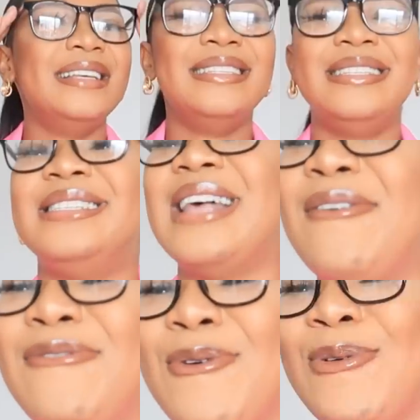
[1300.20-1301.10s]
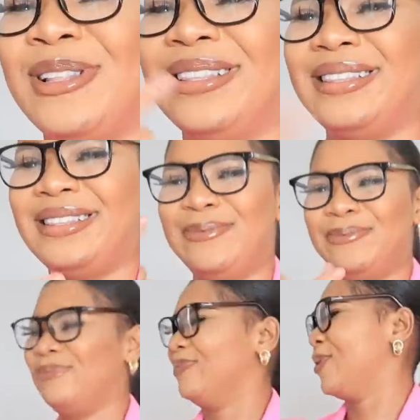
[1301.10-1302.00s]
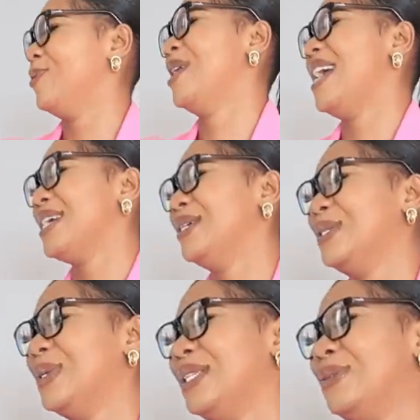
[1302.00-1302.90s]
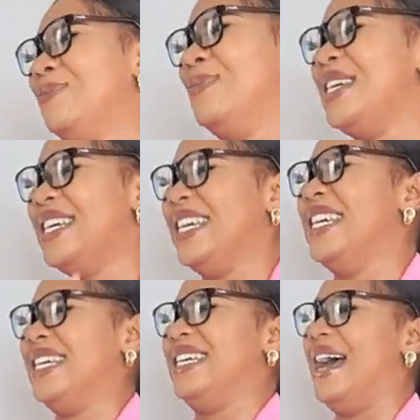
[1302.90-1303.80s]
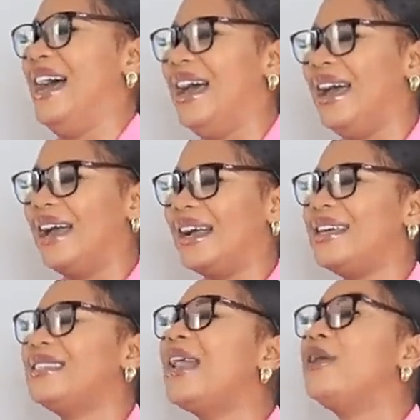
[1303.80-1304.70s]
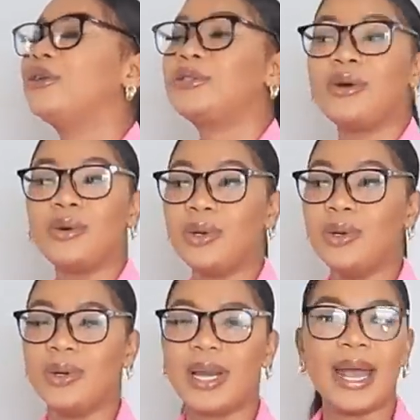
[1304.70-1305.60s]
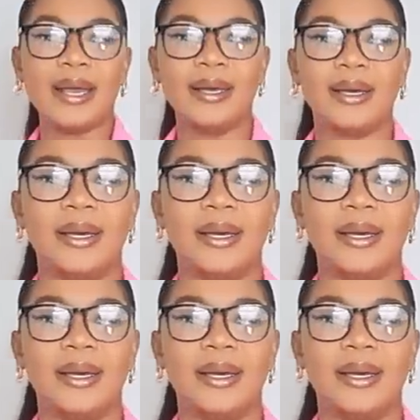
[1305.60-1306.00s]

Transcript: Zaful, what are you doing to me? Guys, I look so good, eh?